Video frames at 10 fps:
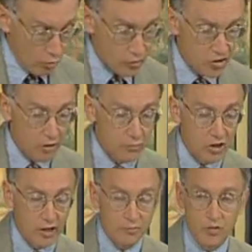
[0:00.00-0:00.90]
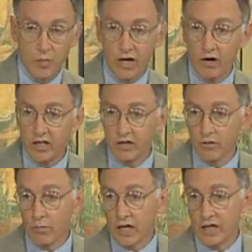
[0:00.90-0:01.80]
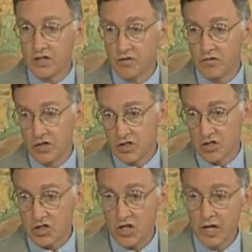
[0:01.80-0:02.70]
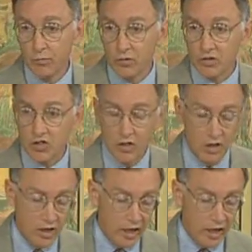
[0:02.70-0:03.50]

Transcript: or sometimes buried in the minds of his disciples.